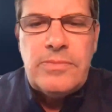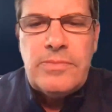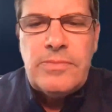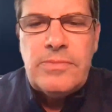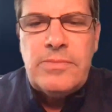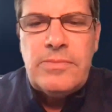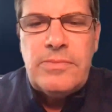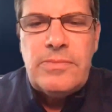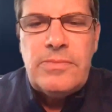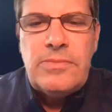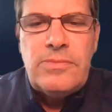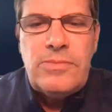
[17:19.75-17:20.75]

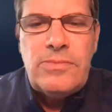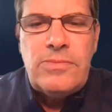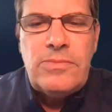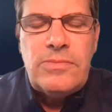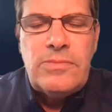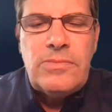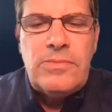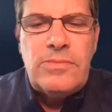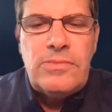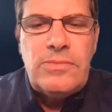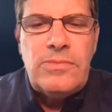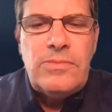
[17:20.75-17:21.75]

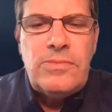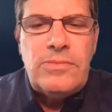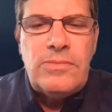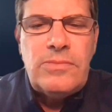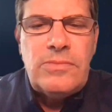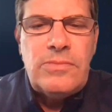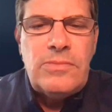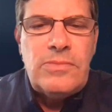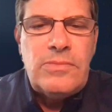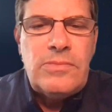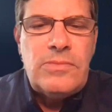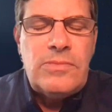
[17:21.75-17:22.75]

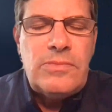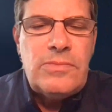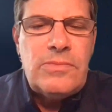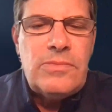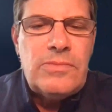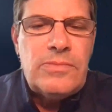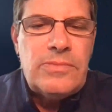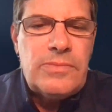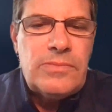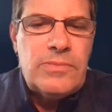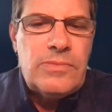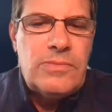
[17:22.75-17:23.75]

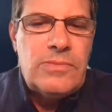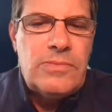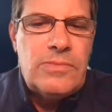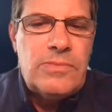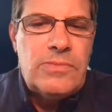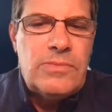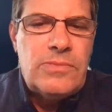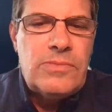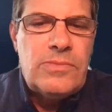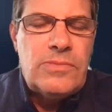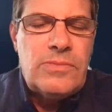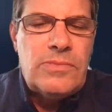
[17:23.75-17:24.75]

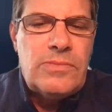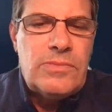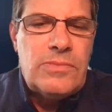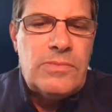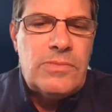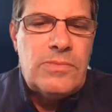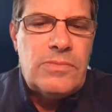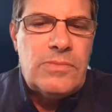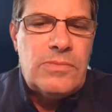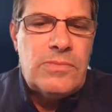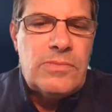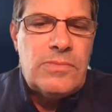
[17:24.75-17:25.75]

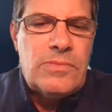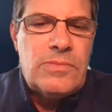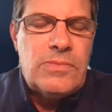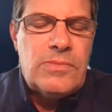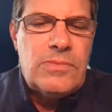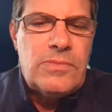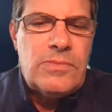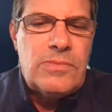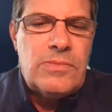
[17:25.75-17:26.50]
This person isn't speaking.